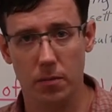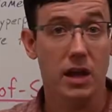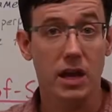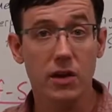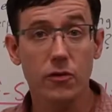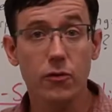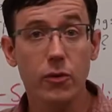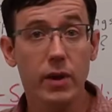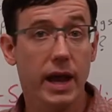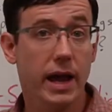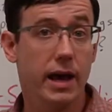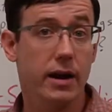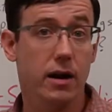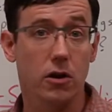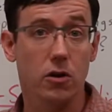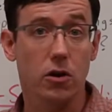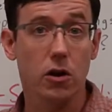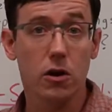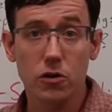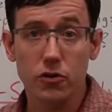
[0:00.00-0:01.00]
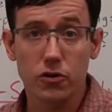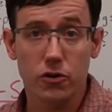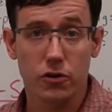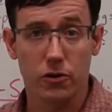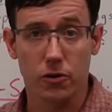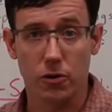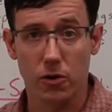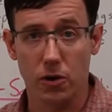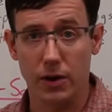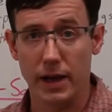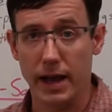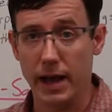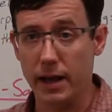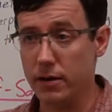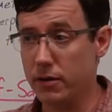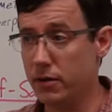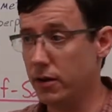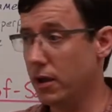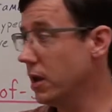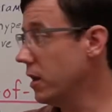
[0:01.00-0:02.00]
If we had a larger neural
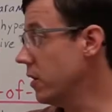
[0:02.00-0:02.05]
net,